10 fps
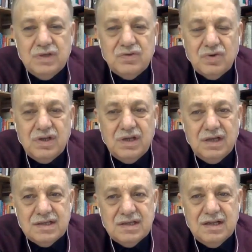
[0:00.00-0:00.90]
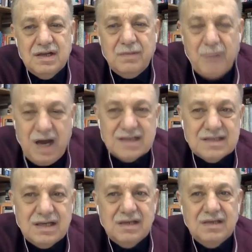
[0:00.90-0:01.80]
Turkey and
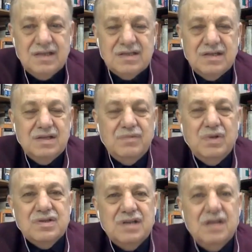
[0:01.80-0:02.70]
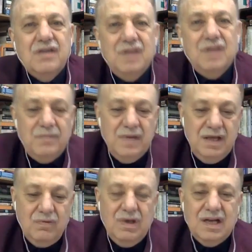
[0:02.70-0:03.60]
Pakistan in this region, because none of them
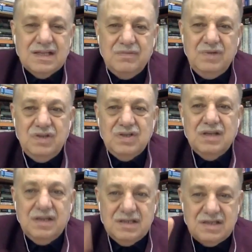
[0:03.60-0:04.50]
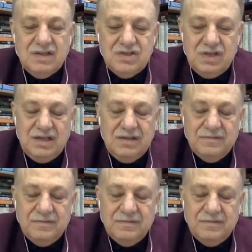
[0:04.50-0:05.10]
will accept each other strategically.